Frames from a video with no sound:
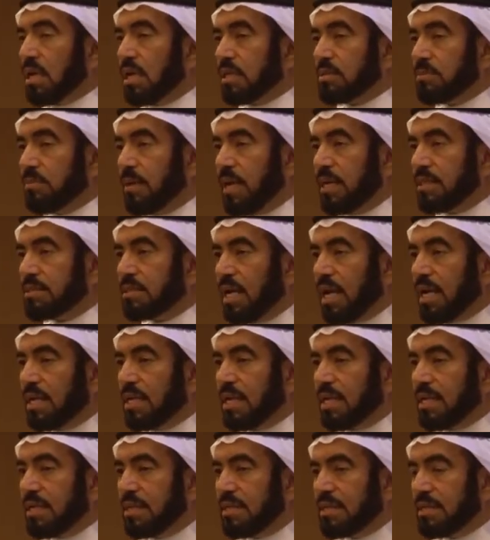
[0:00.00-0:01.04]
Allah subhanahu
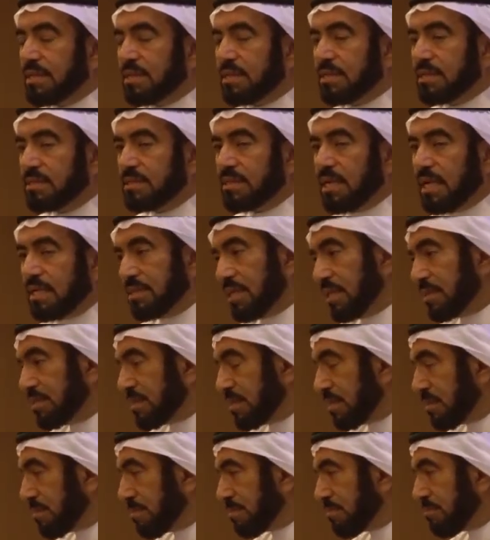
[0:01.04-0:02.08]
wa ta'ala tells
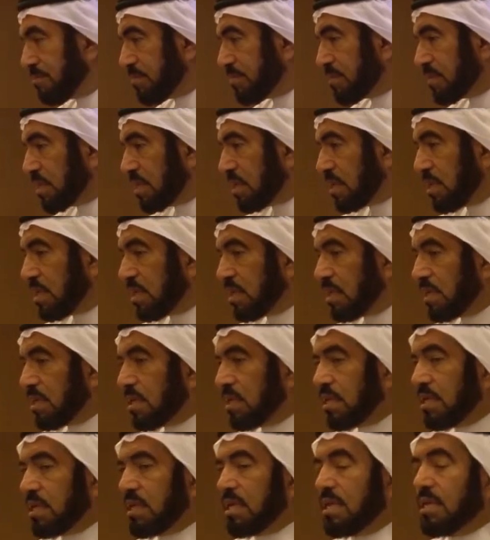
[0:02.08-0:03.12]
us
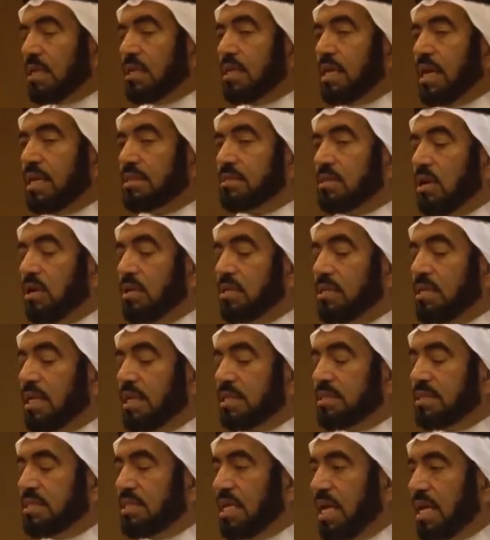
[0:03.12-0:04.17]
that
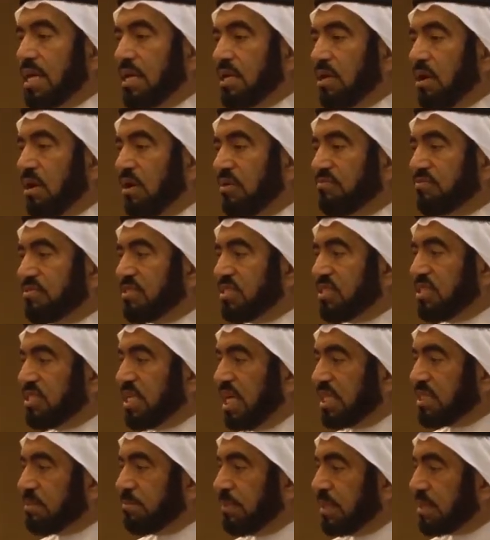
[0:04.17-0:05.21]
on the day of
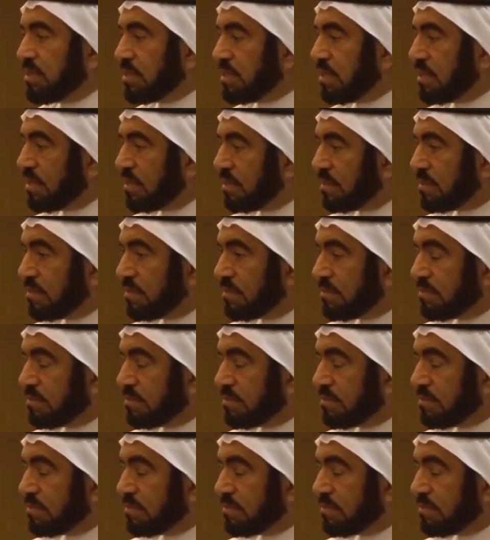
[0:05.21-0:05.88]
judgment,